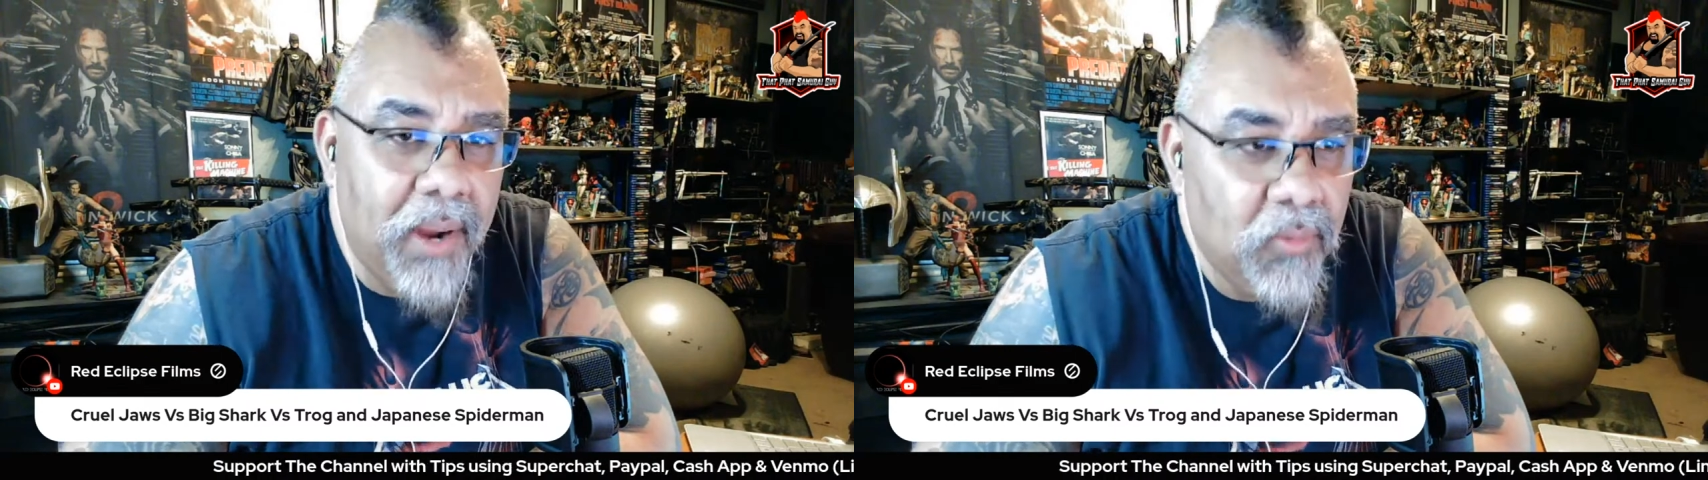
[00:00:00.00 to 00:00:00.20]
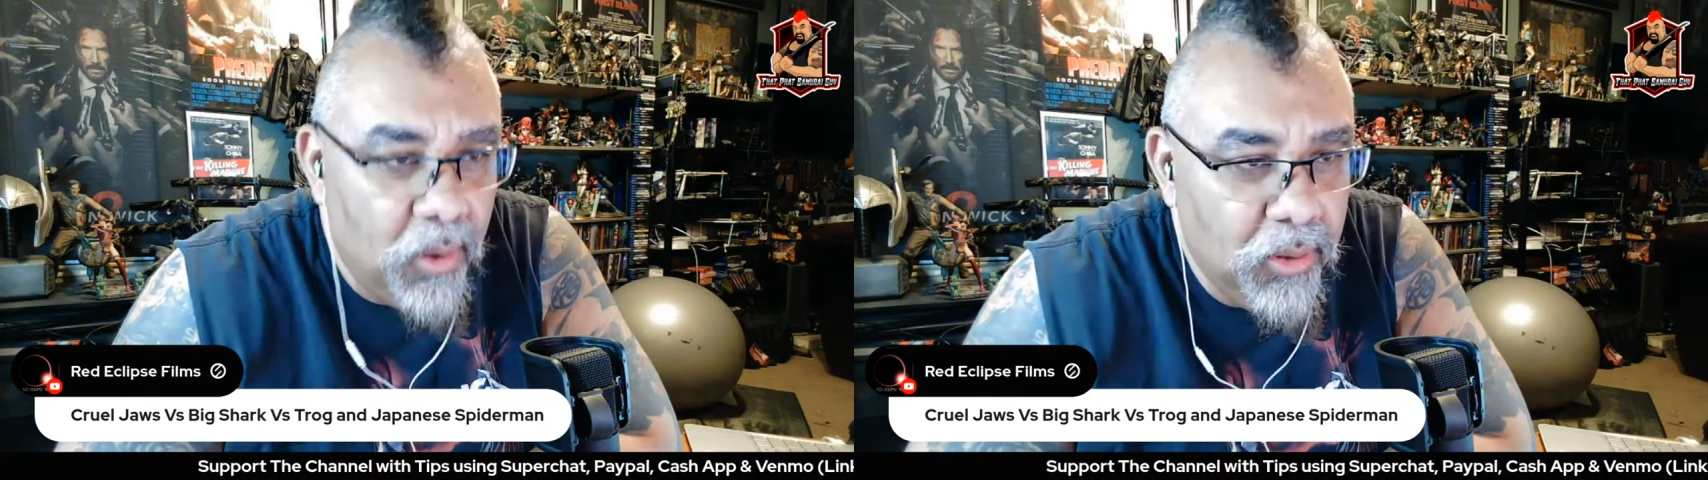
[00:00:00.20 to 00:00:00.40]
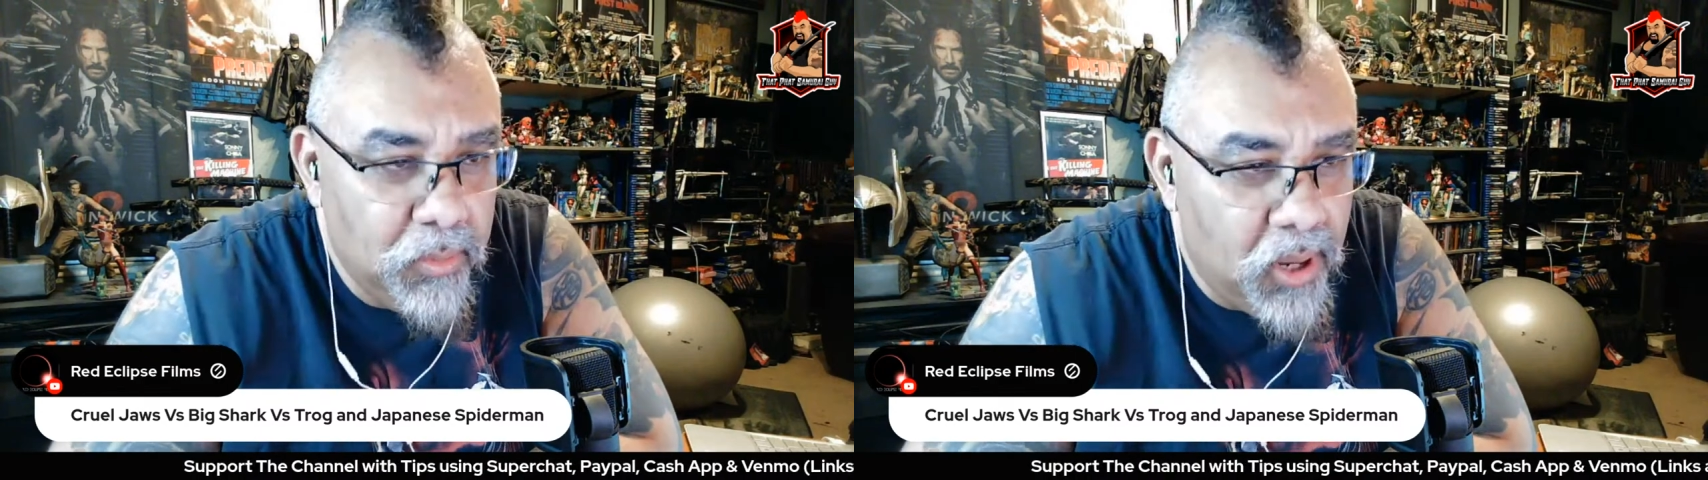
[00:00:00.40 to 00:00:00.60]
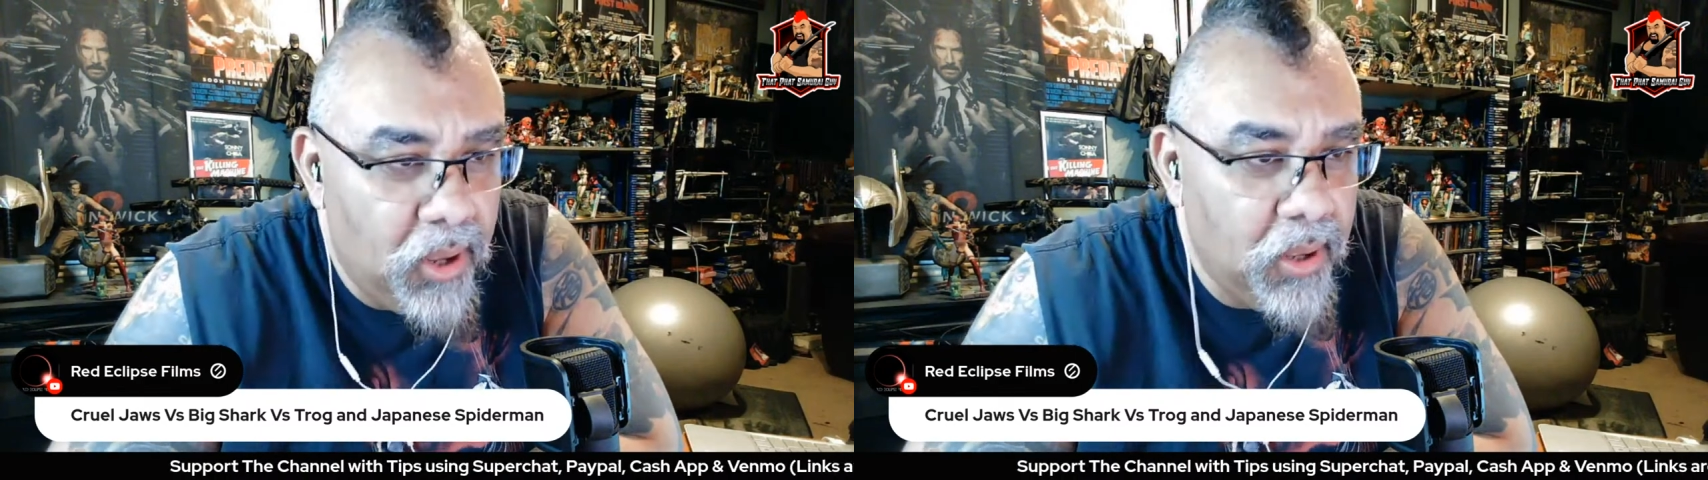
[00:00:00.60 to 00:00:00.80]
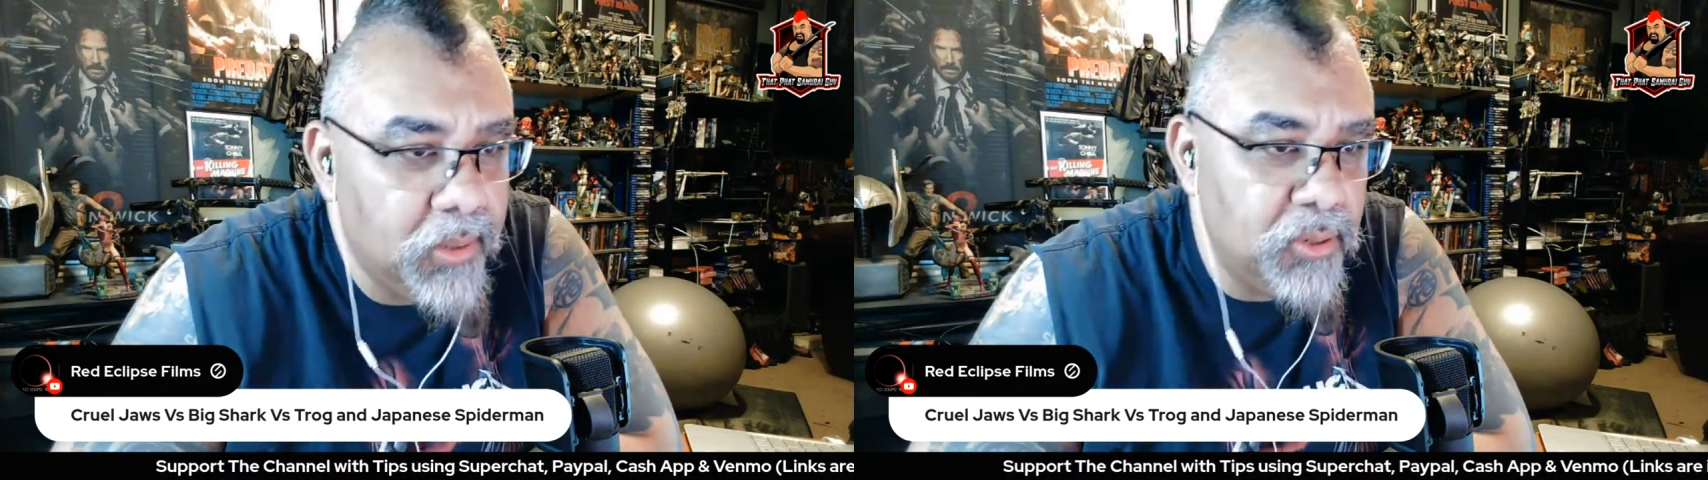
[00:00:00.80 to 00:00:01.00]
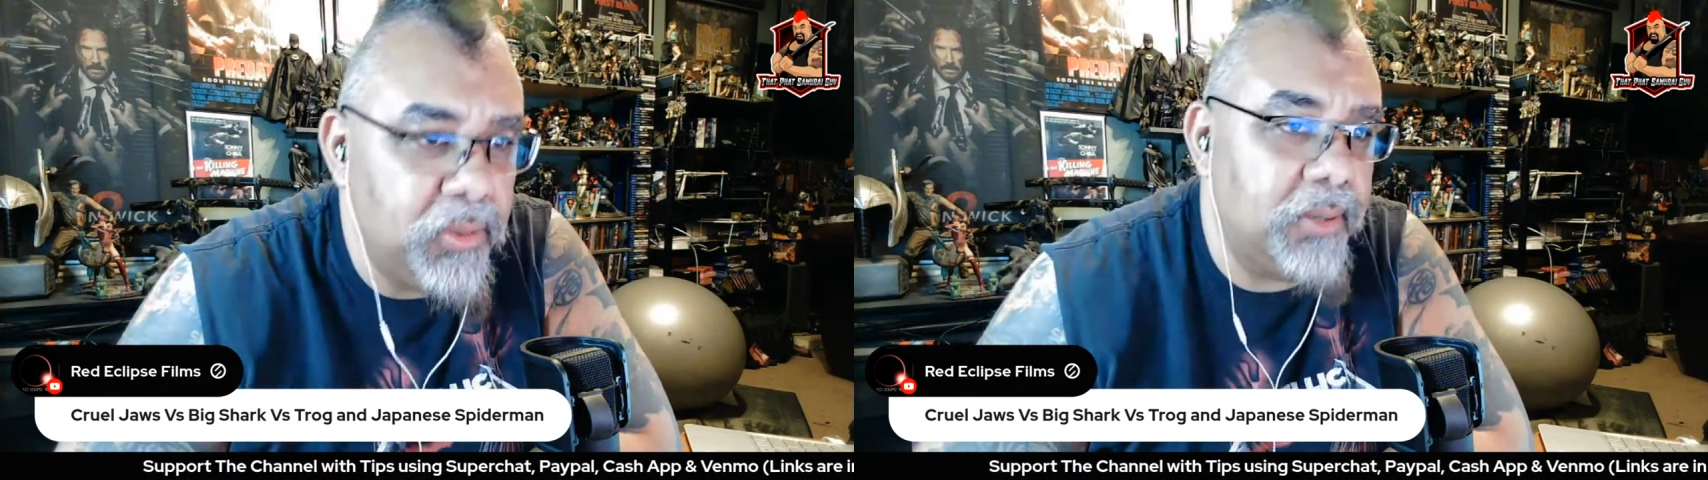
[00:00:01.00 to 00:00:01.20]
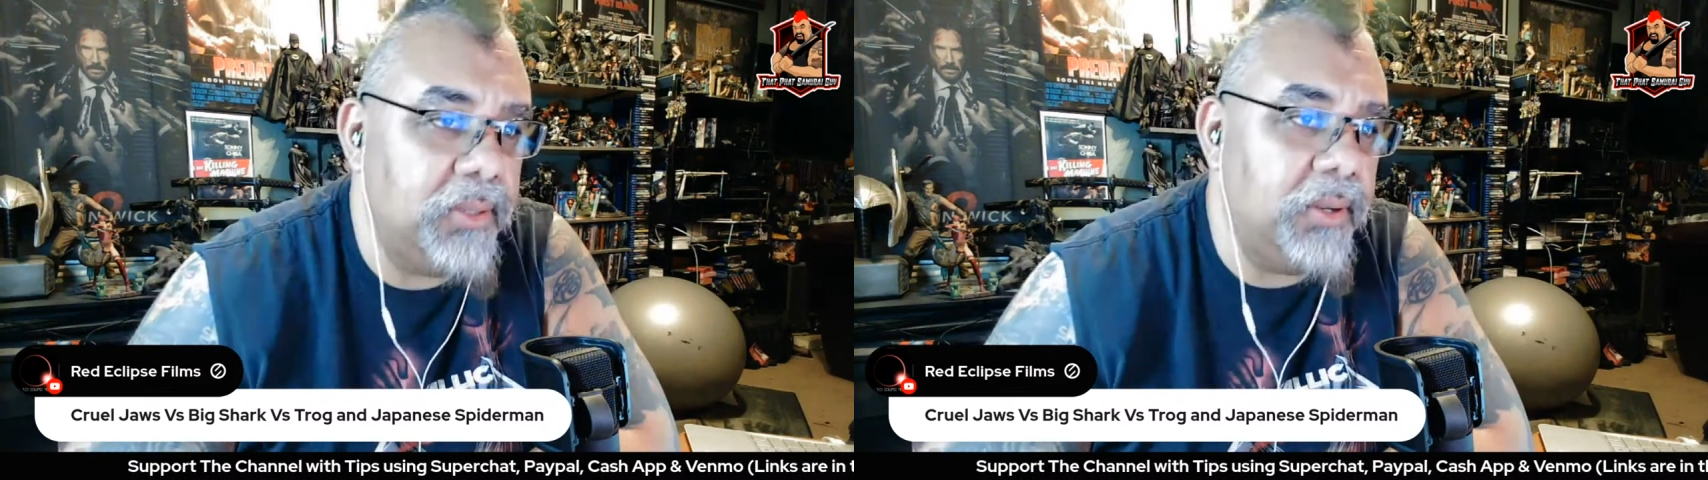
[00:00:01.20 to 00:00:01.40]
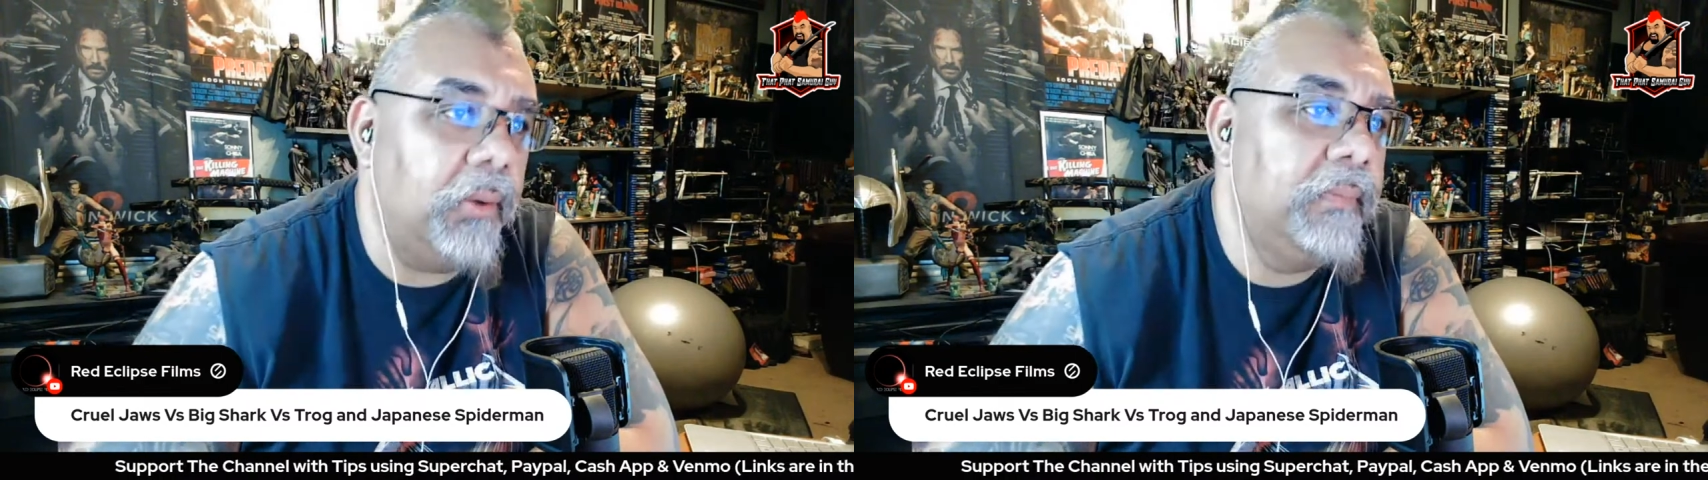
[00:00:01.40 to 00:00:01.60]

Rollerball two thousand two.